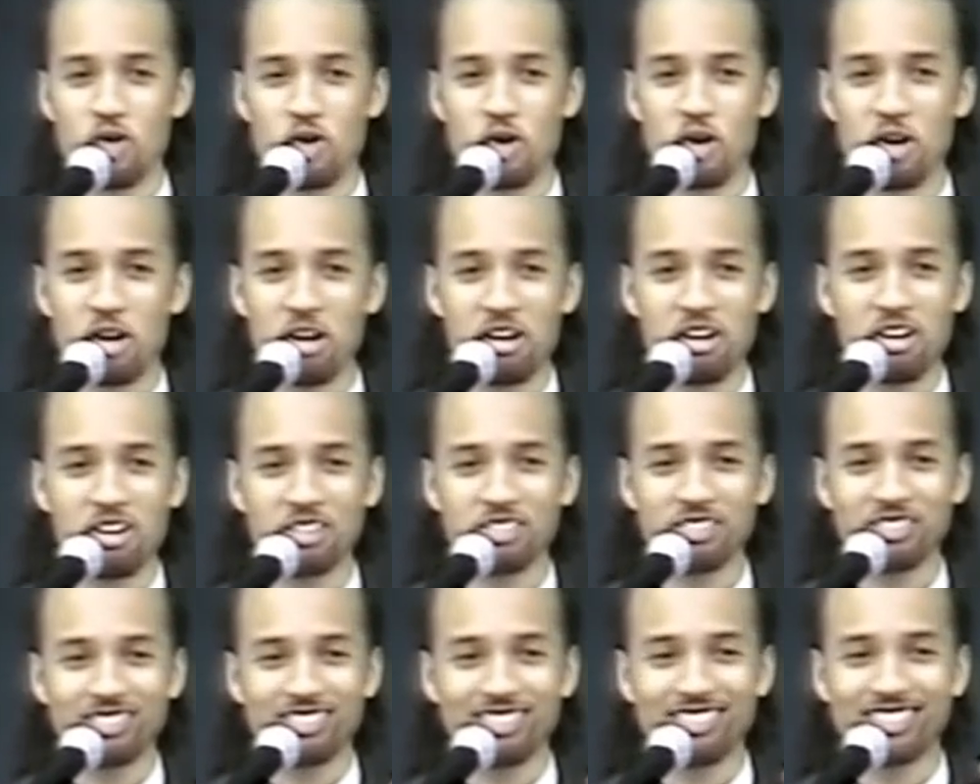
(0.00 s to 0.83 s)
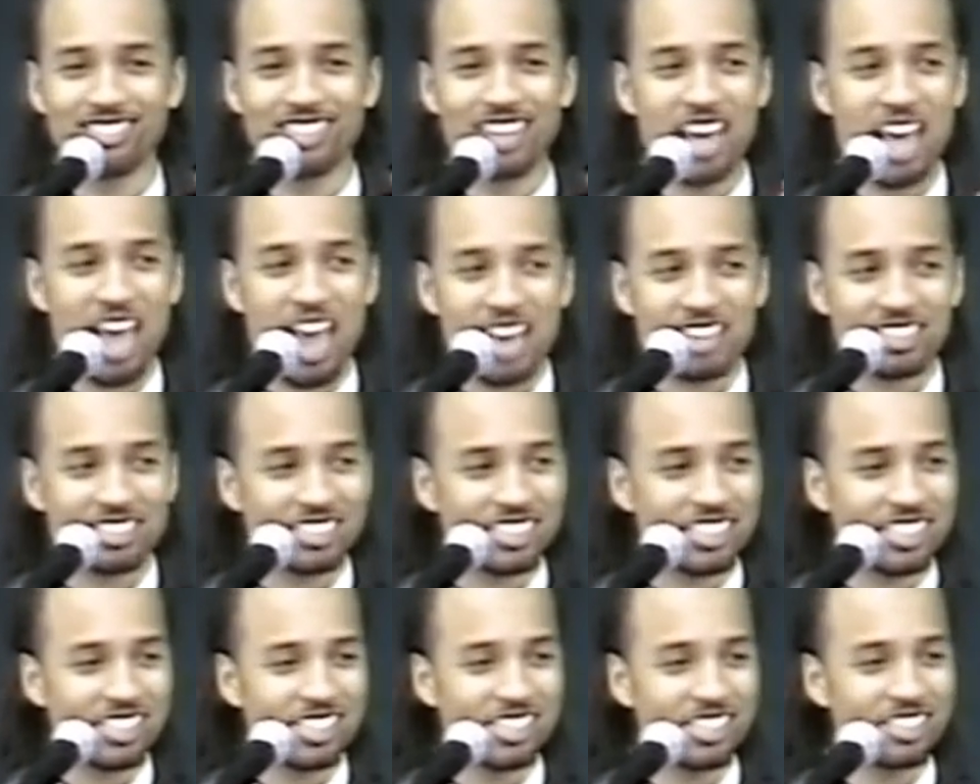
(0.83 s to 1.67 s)
manure,
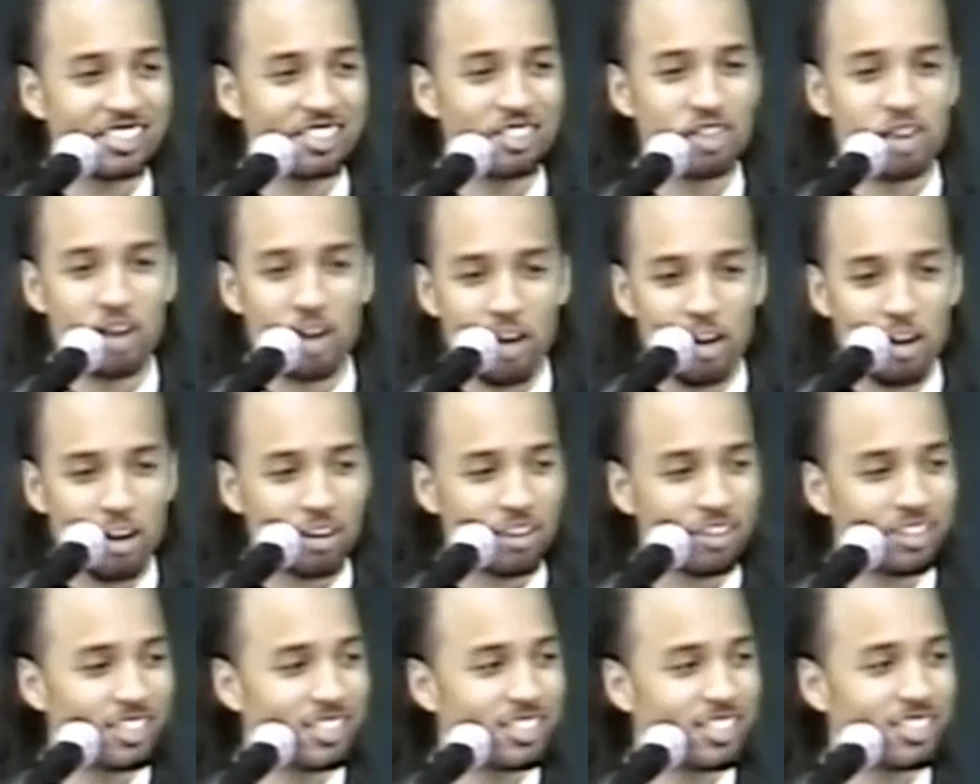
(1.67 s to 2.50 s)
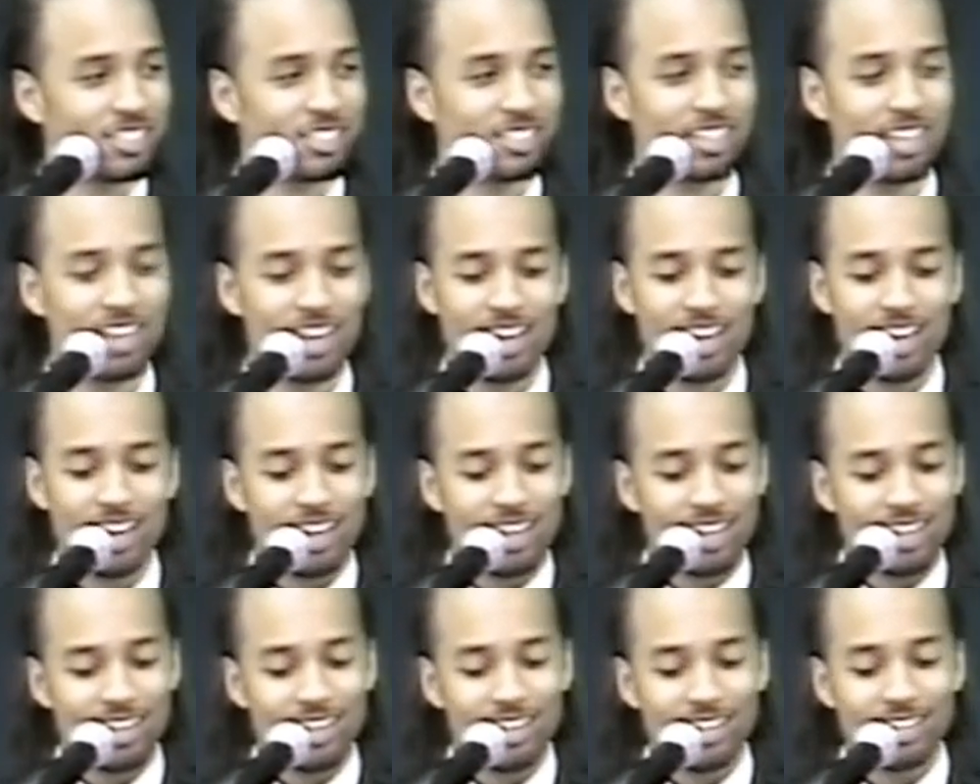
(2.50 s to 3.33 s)
nasty, dirt, just
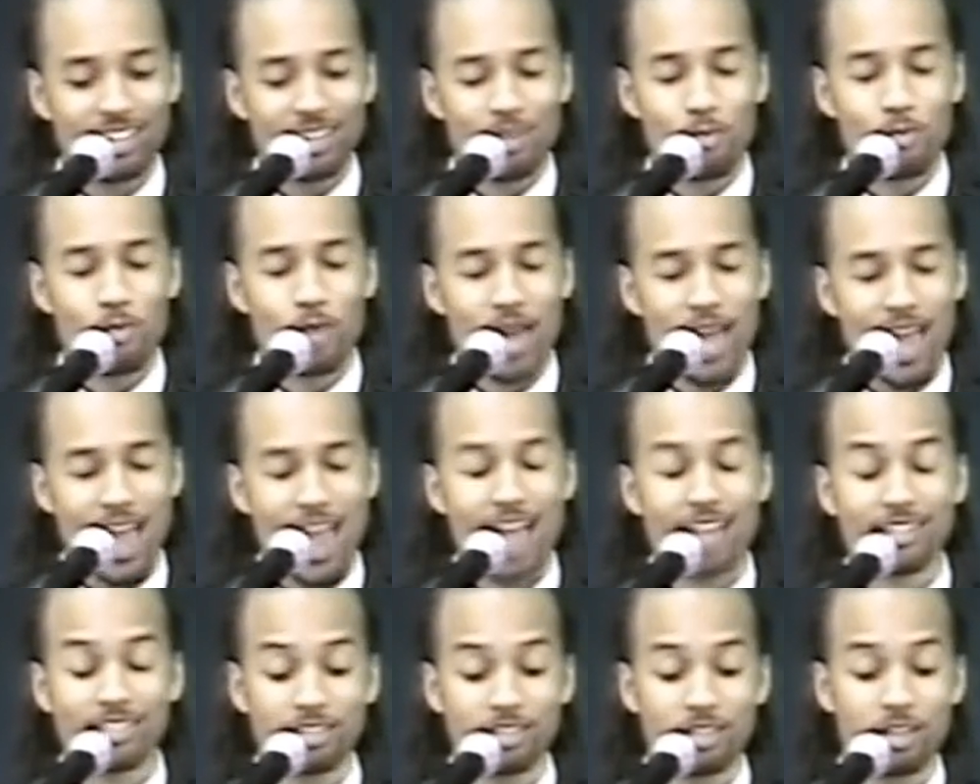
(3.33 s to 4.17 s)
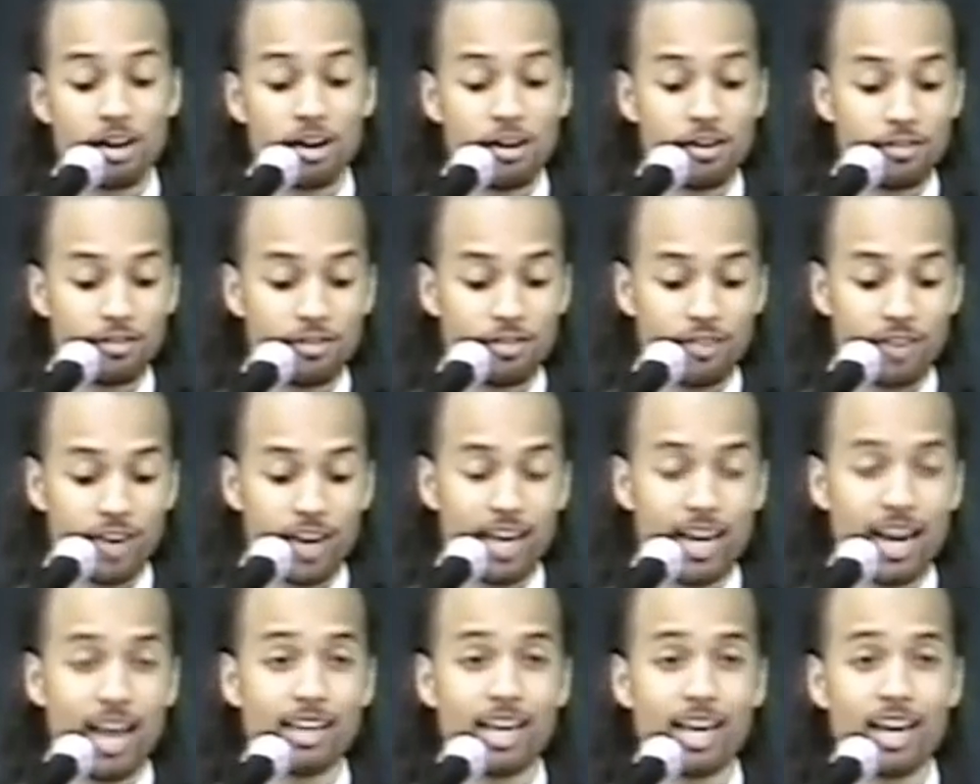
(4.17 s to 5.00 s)
bad stuff.
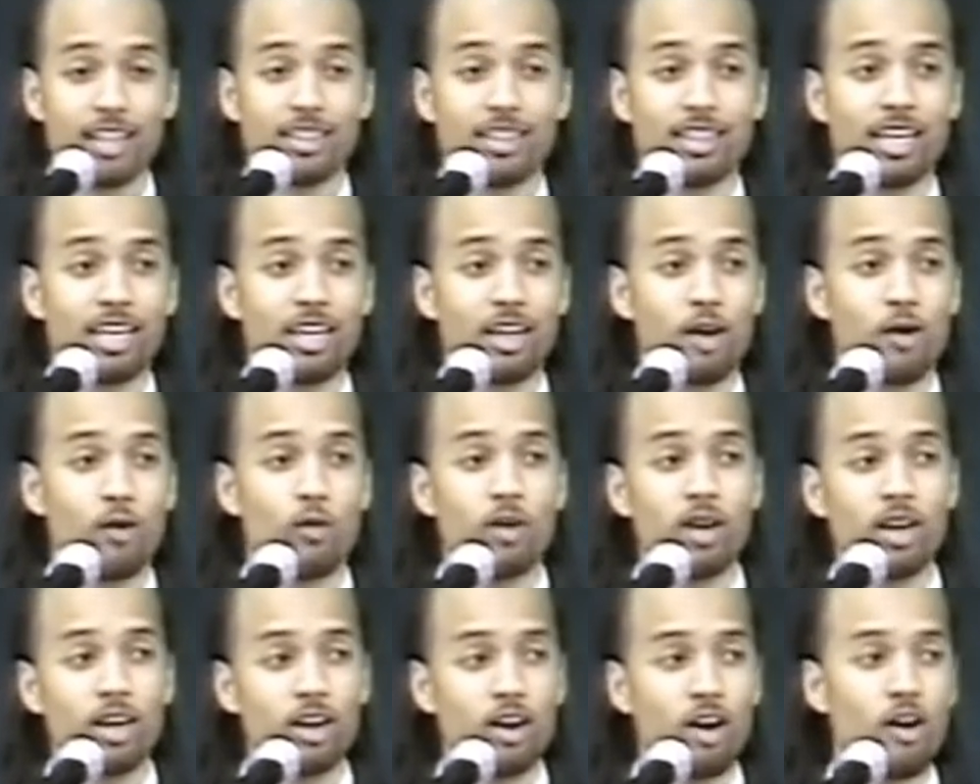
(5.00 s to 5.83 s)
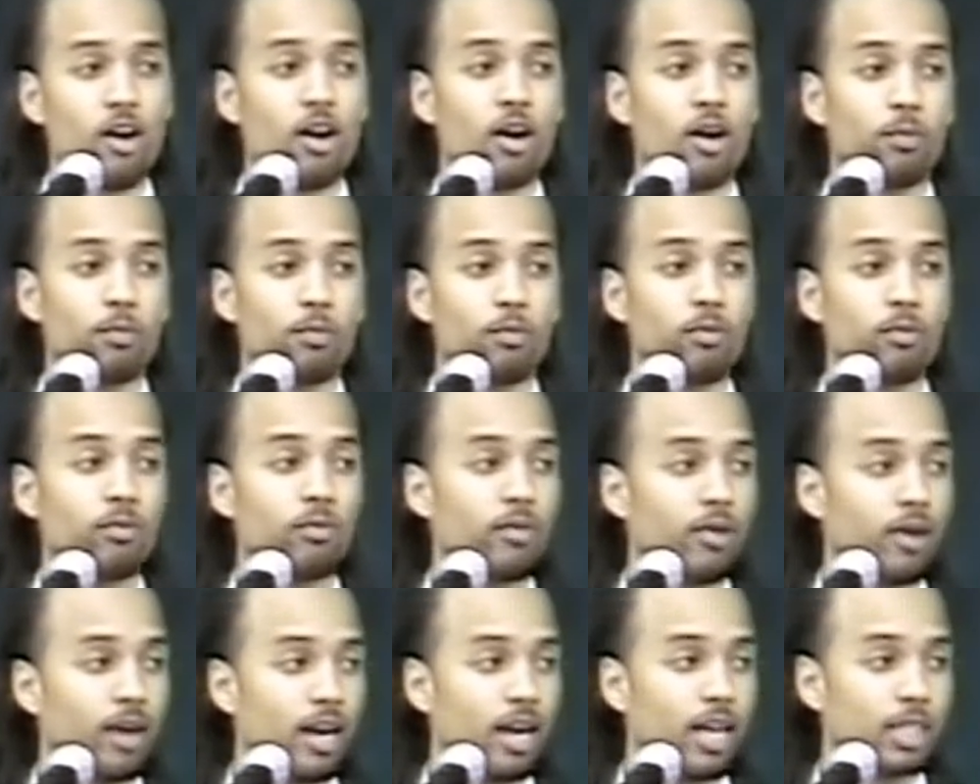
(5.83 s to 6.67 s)
And I might think that we are,
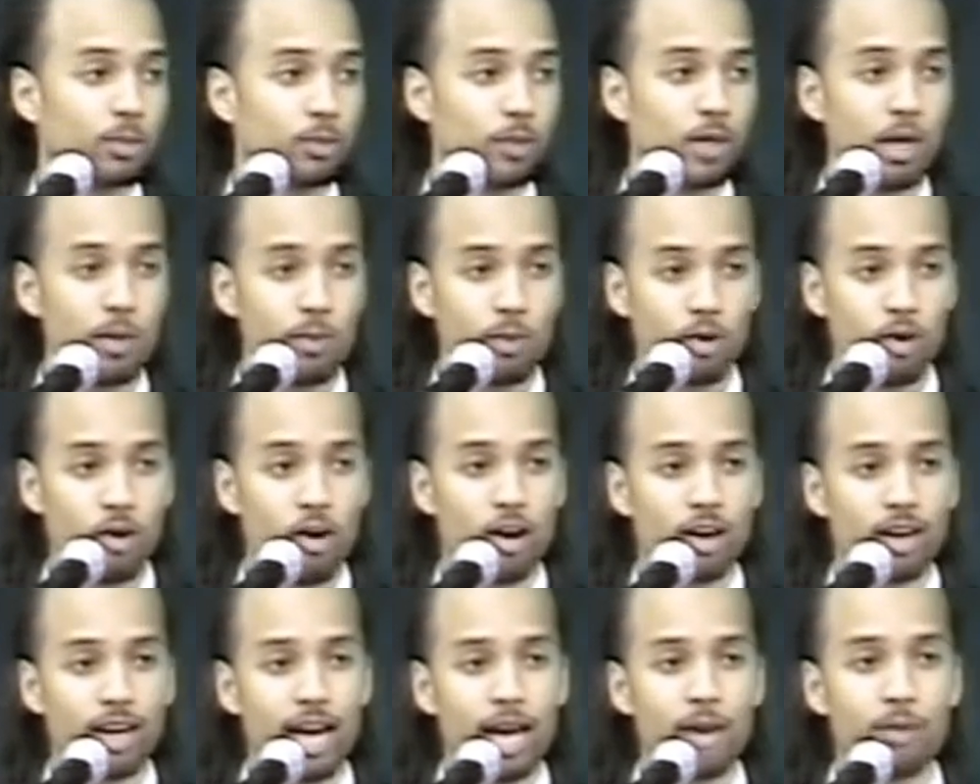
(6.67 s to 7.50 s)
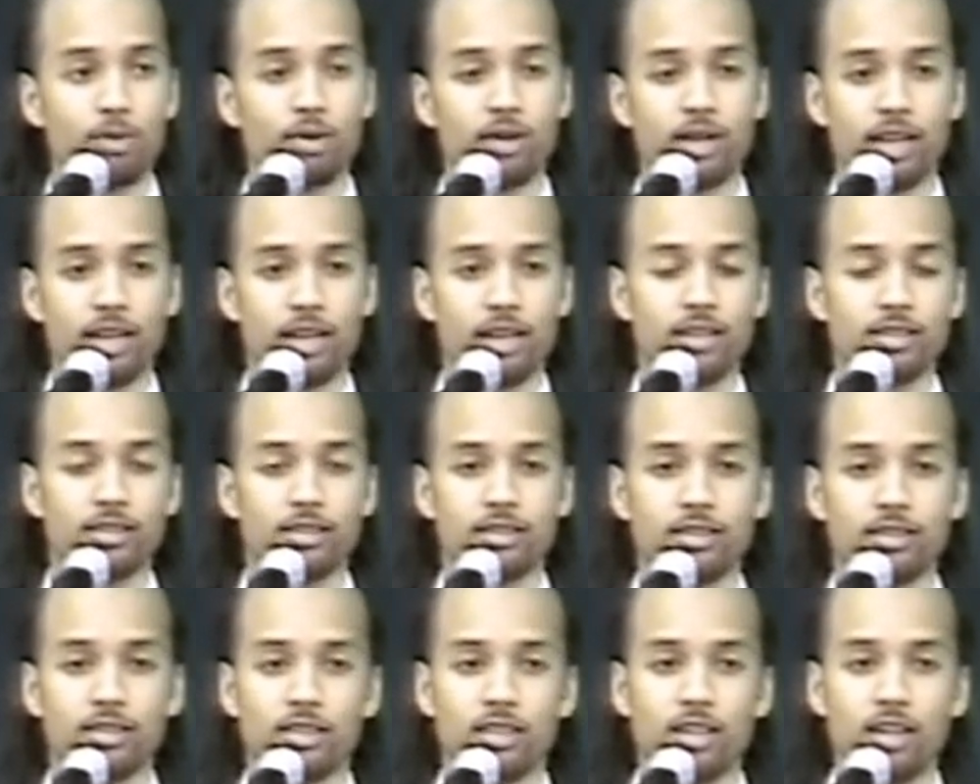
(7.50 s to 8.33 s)
as people, are like
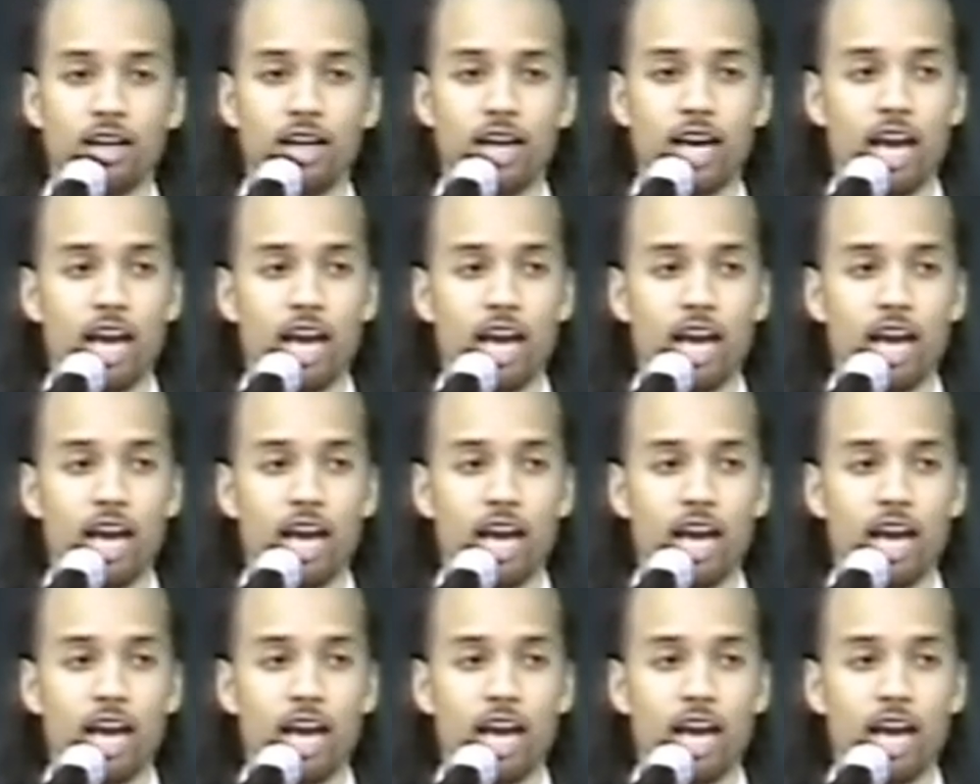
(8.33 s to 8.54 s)
plants.